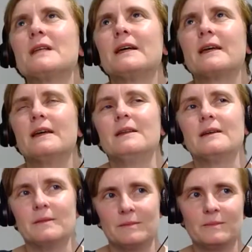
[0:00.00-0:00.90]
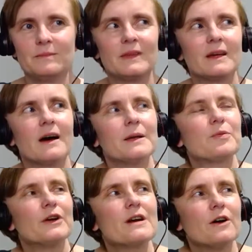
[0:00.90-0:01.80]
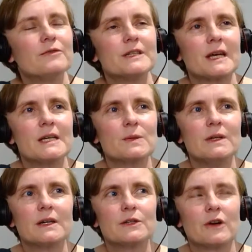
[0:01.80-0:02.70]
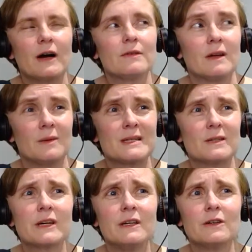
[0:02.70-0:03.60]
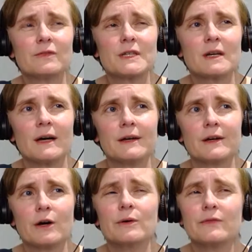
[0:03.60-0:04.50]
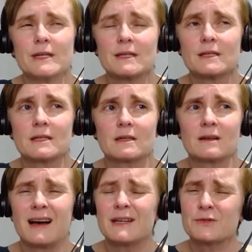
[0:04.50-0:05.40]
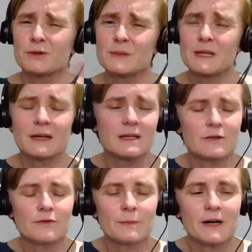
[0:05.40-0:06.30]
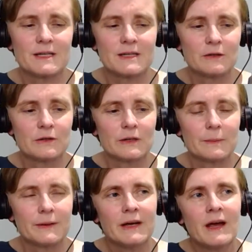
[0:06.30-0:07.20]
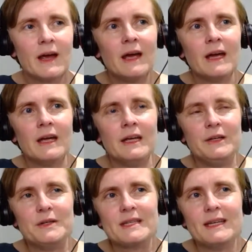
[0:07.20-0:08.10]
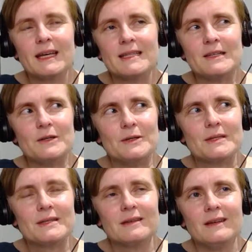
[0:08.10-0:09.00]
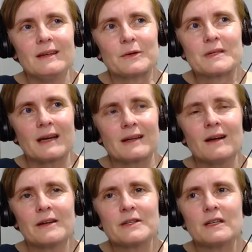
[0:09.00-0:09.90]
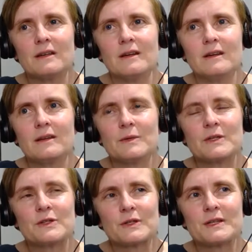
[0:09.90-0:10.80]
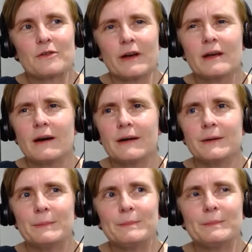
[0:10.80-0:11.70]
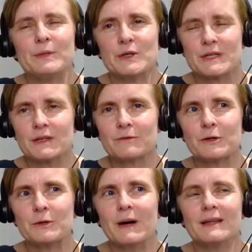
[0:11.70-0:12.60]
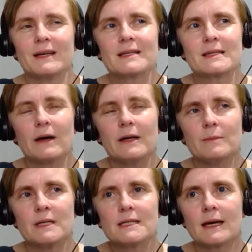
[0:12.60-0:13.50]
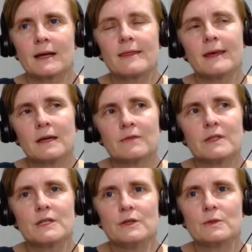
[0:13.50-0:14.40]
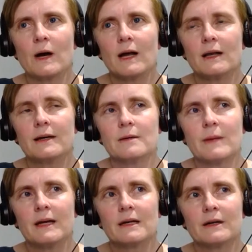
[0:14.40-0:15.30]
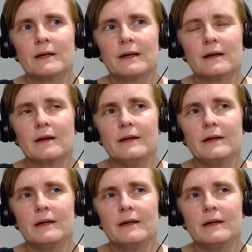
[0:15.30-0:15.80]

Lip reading: like in the kind of pre-COVID days when you could travel, I was lucky enough to kind of go and visit classrooms like in different parts of Europe, and you'd see kids use technology, and there was just a great kind of buzz in the room and the excitement. And I think if it's used well, it can make learning